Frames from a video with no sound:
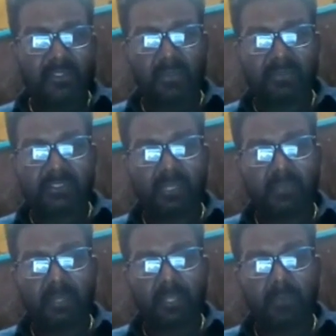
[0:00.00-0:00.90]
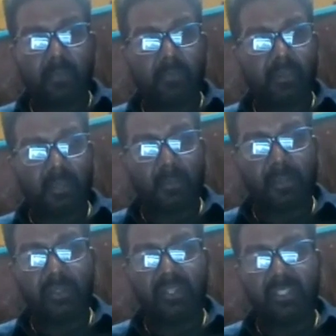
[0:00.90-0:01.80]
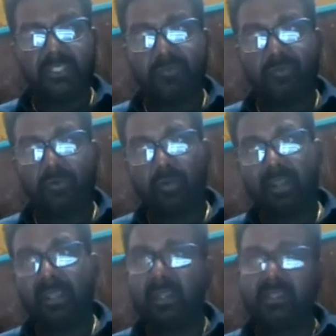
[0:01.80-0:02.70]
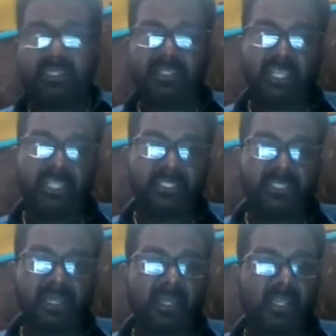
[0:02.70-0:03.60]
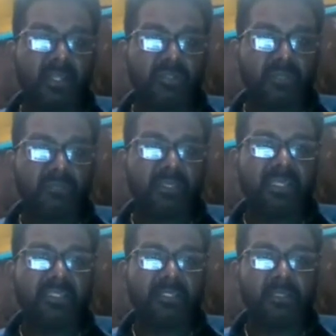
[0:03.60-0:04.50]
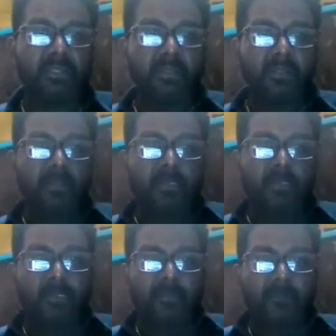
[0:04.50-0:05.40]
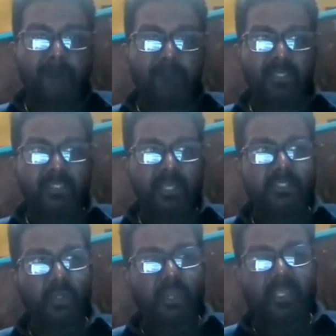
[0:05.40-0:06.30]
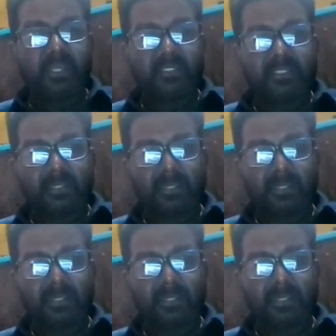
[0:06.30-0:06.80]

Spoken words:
have seen many people coming to teaching for 1 year and then changing the career to something else. This also creates